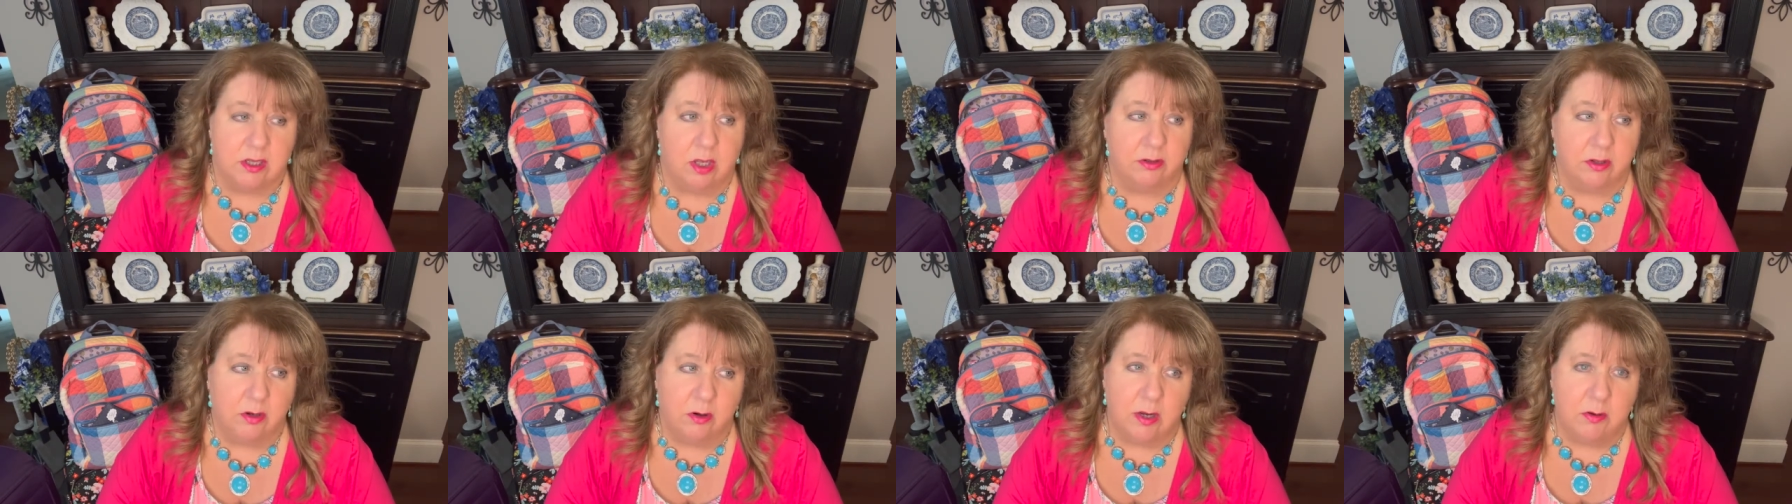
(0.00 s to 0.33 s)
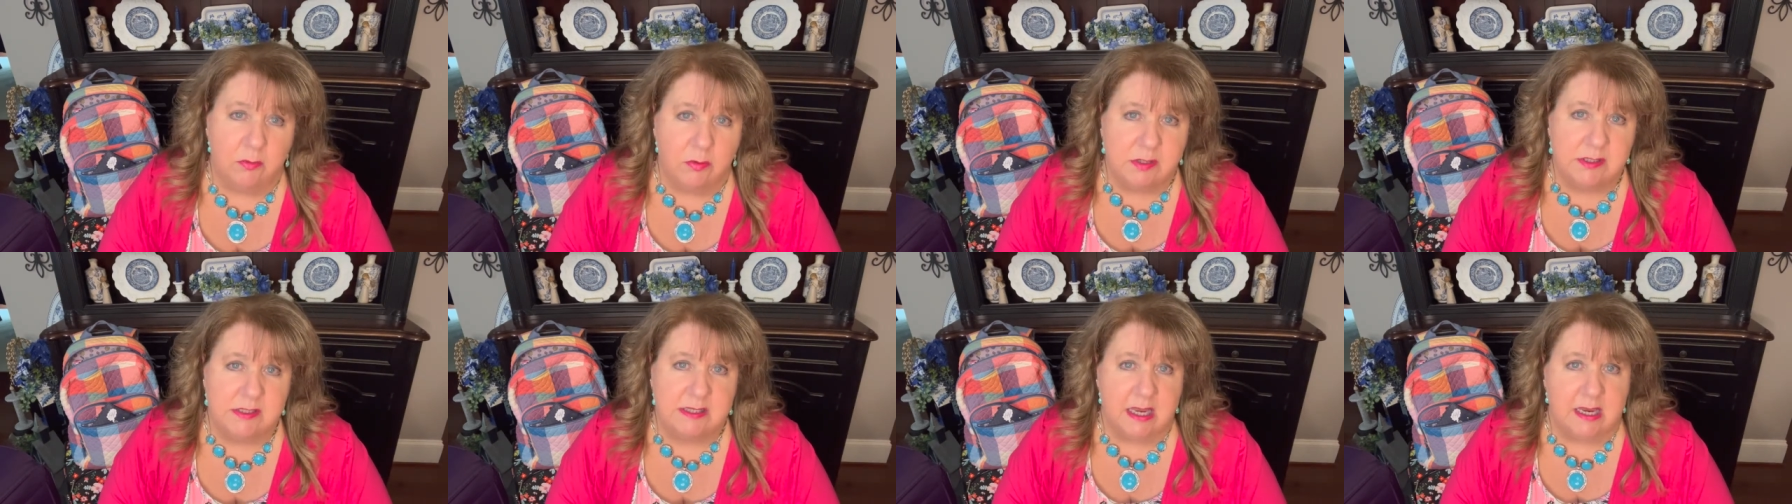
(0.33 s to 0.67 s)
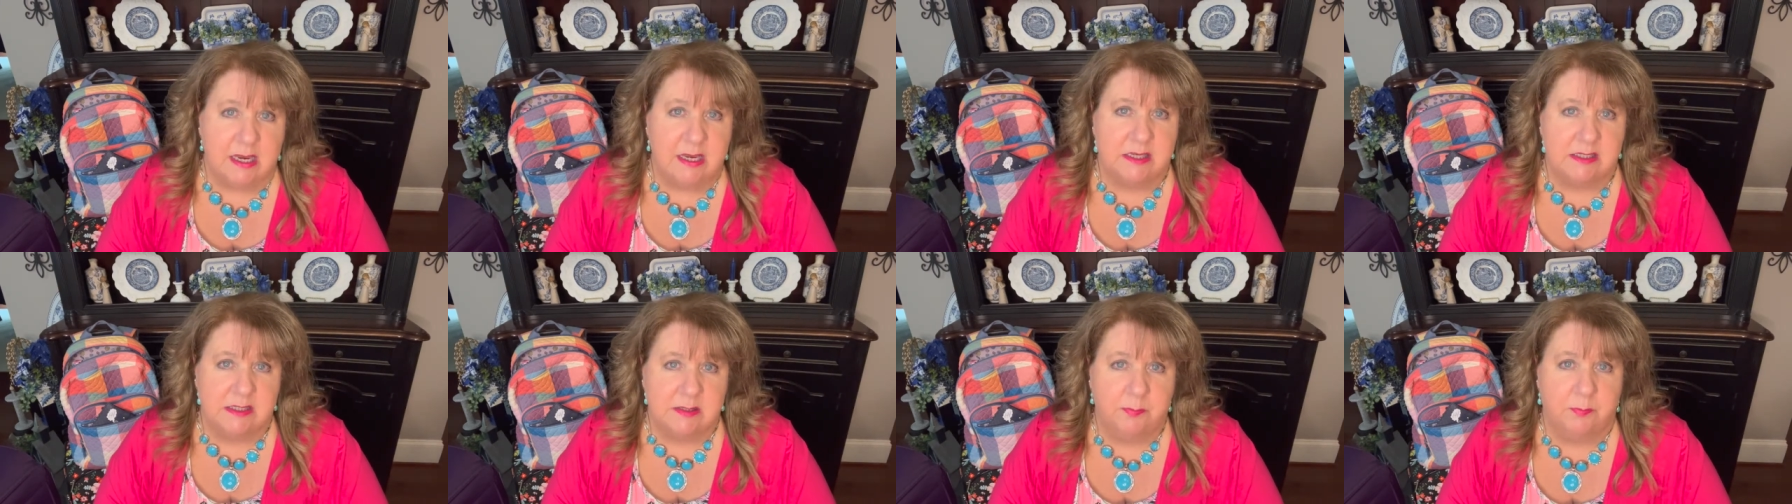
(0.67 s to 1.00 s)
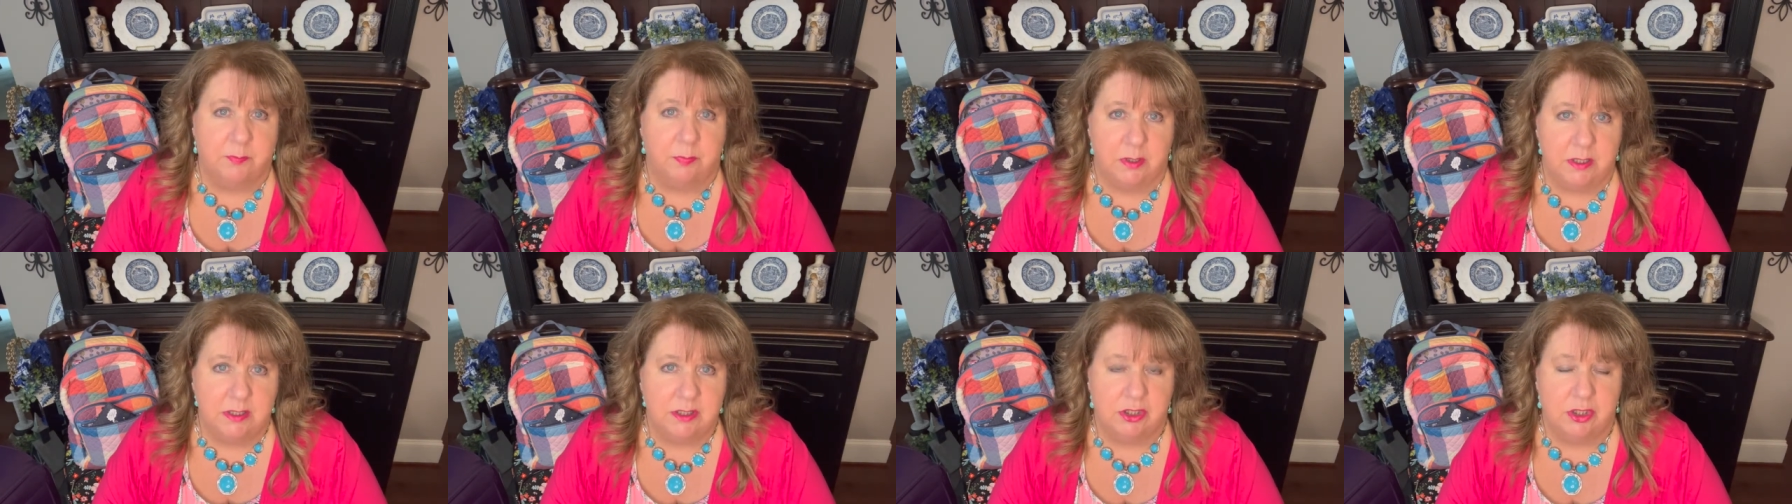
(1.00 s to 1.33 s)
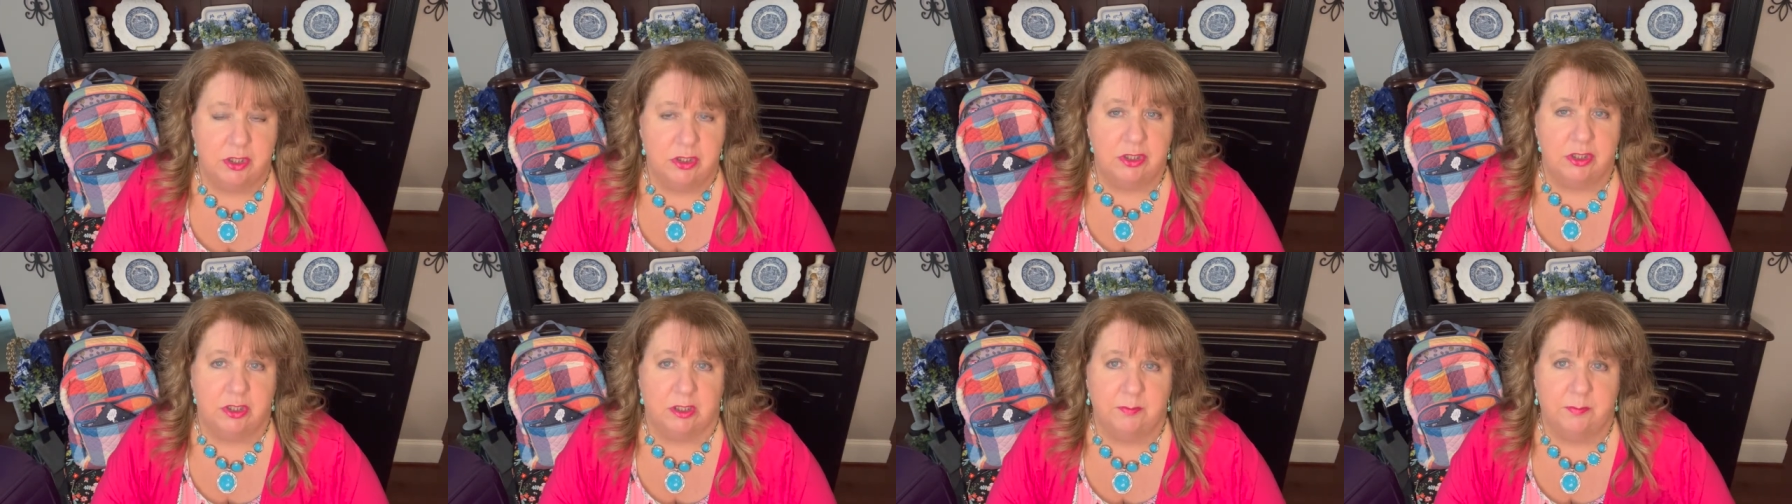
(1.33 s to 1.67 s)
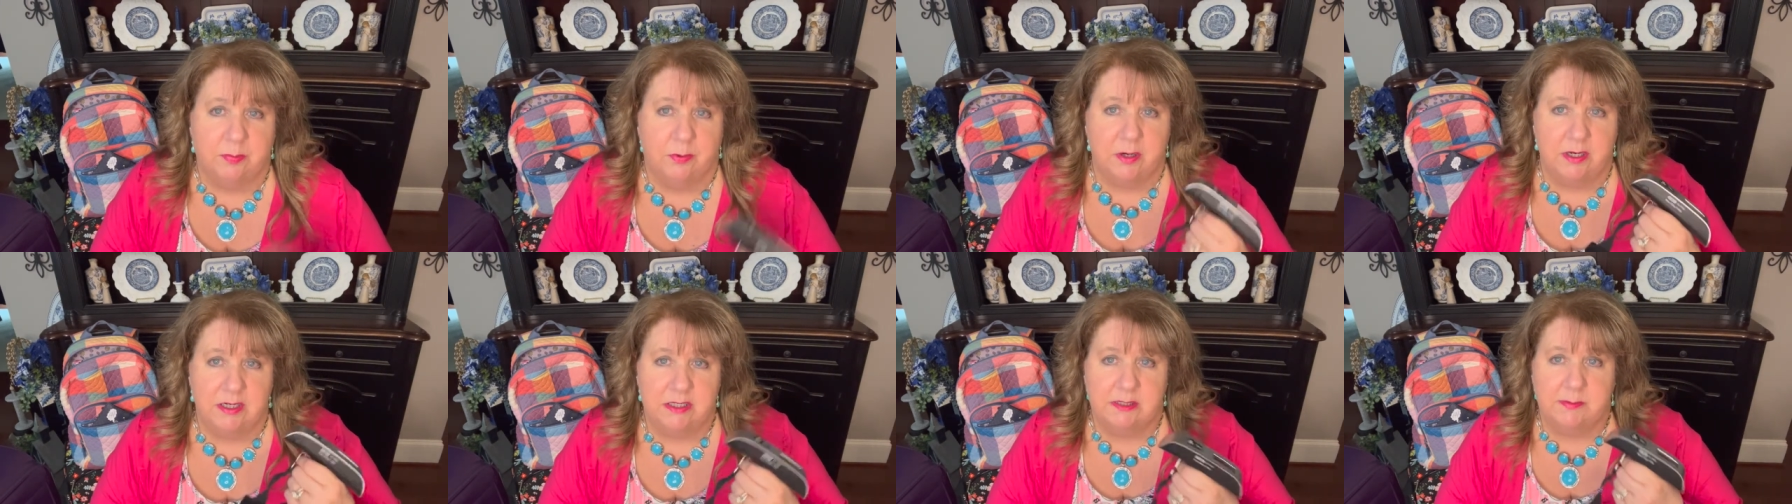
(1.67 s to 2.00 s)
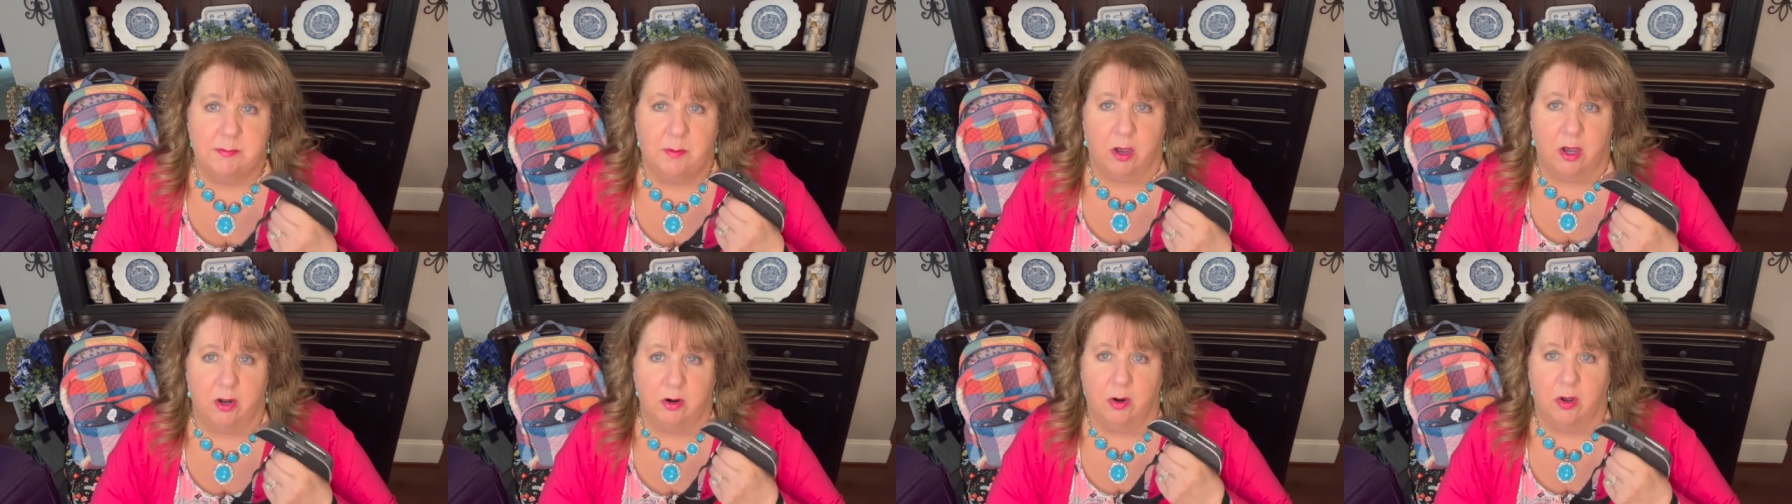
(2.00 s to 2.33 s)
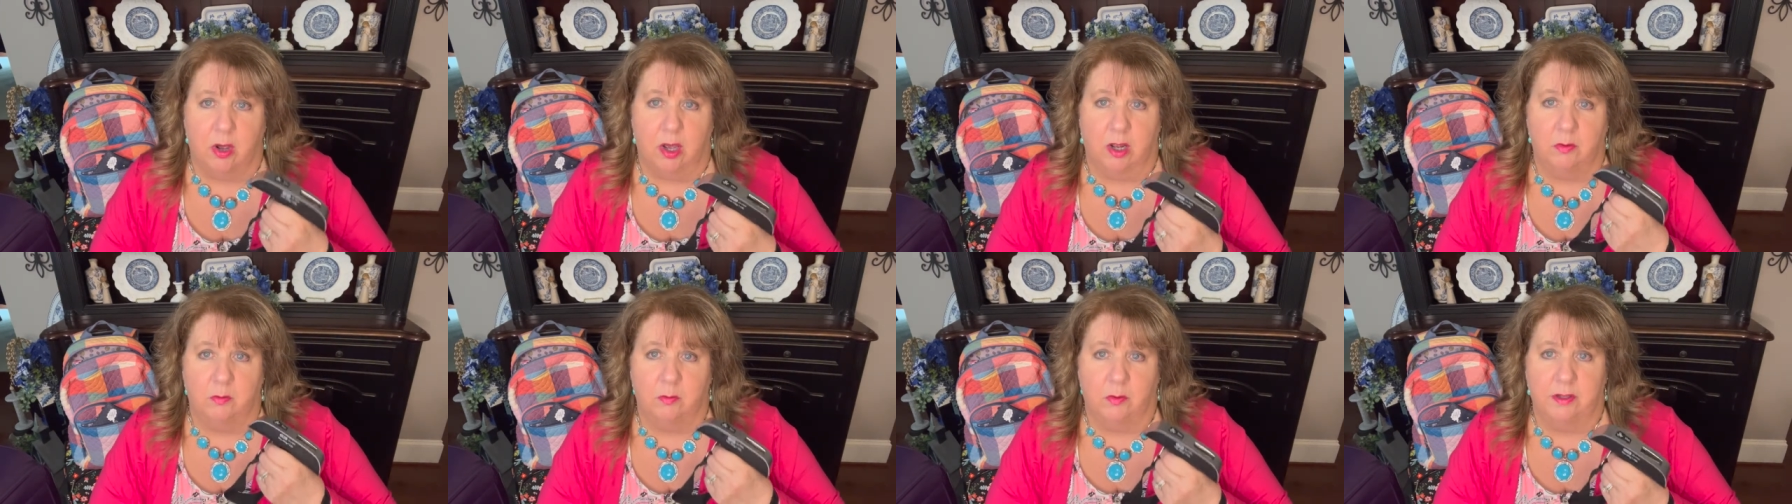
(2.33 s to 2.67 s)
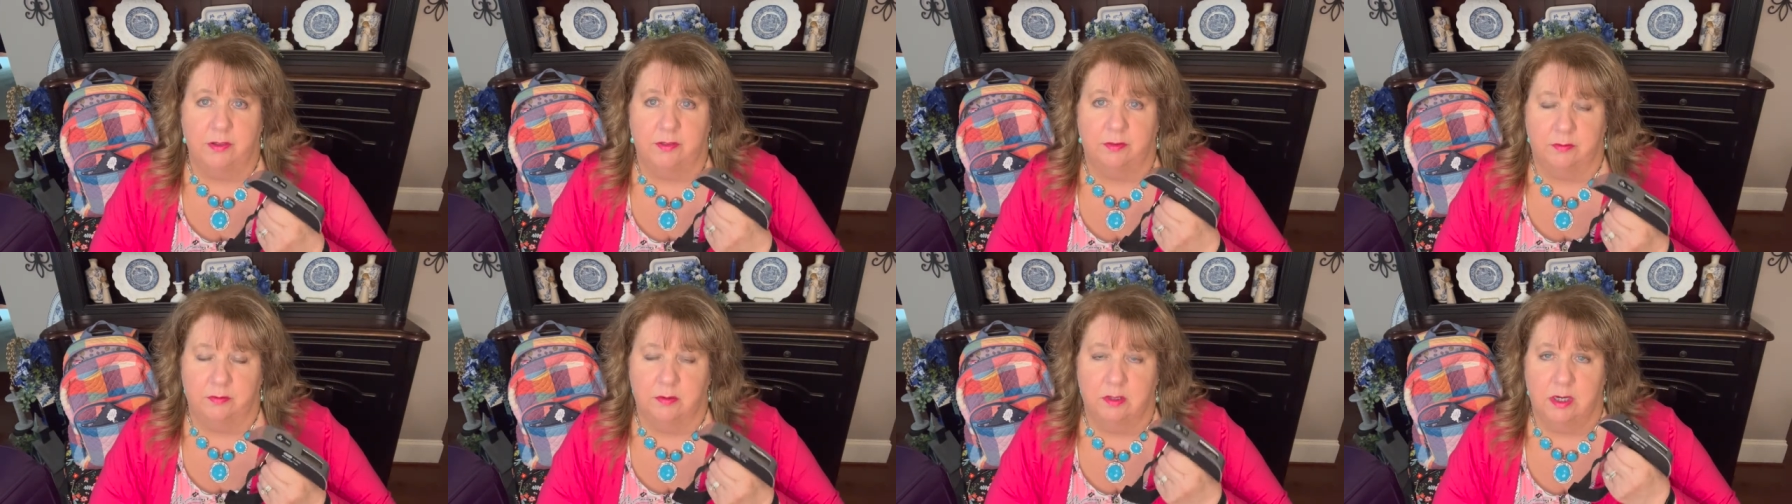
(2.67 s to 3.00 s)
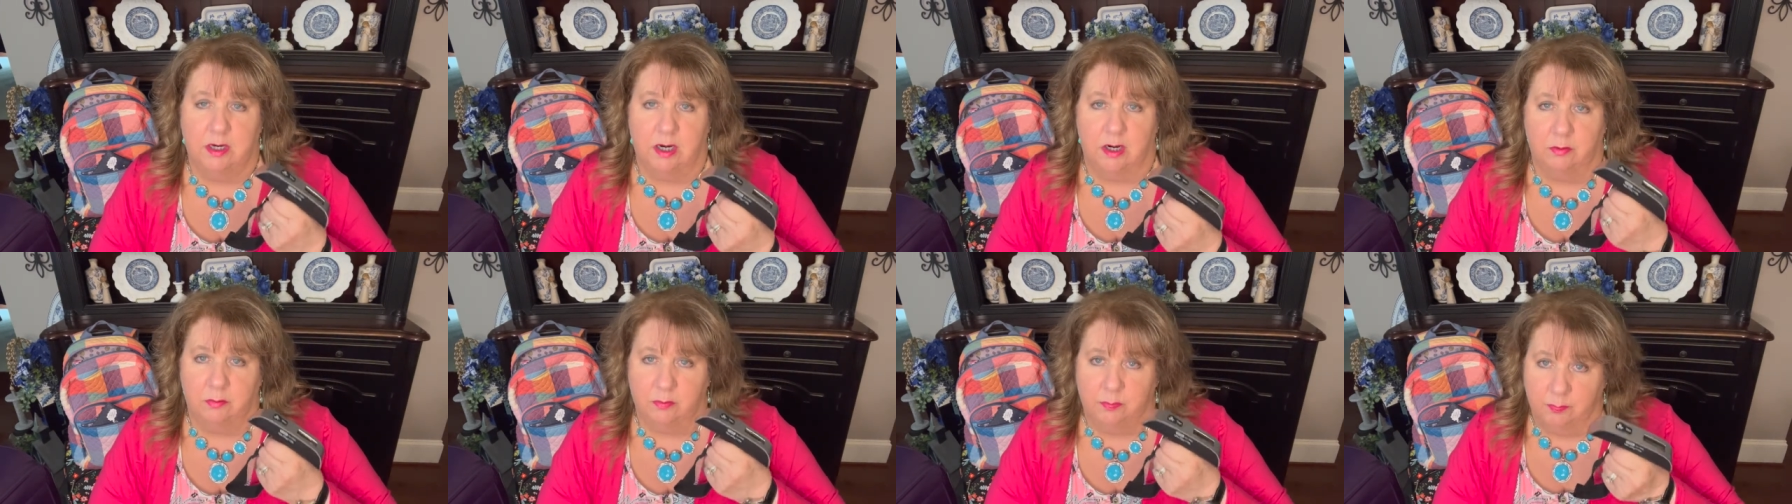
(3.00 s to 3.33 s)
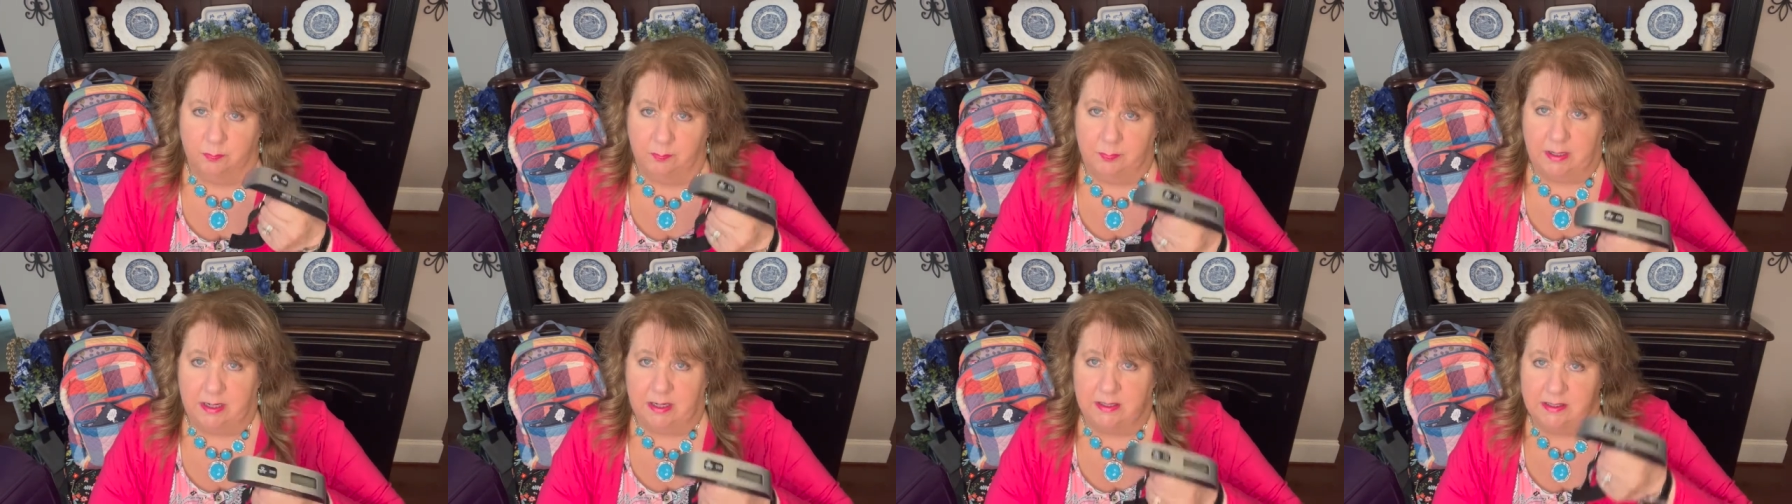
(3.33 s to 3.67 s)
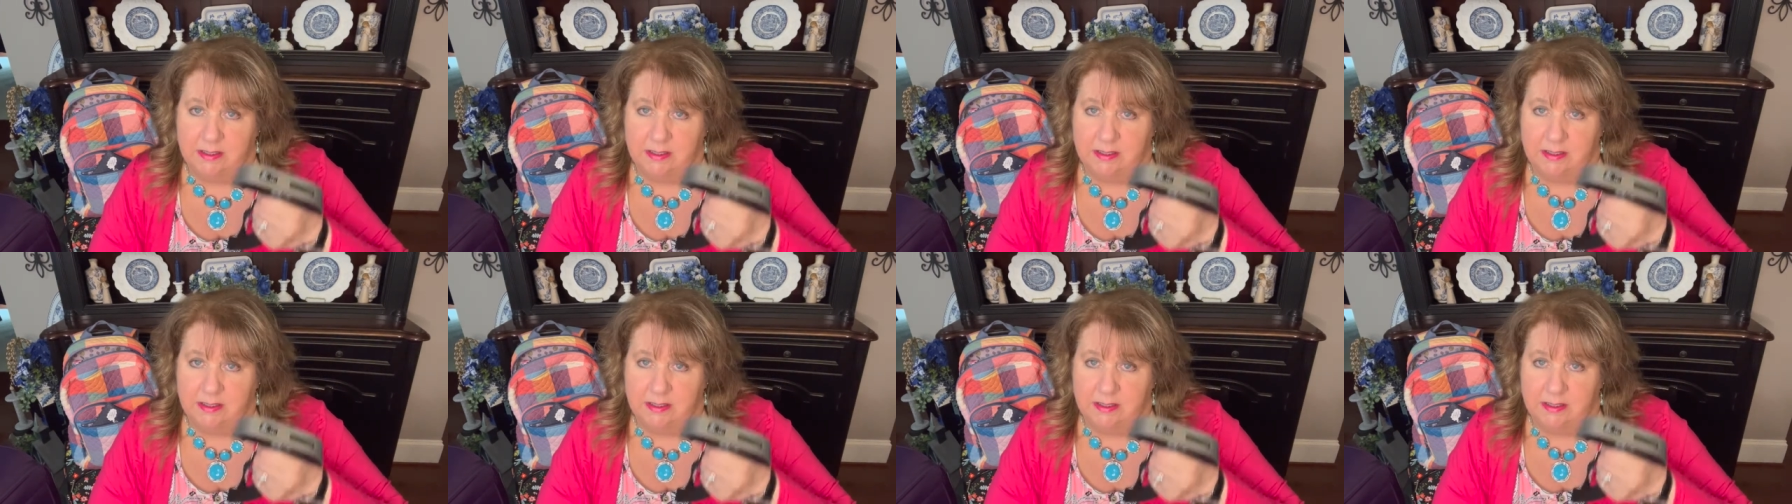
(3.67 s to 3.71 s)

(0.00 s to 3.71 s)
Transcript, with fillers: Although I will say it's it's usually pretty spot on with, you know, being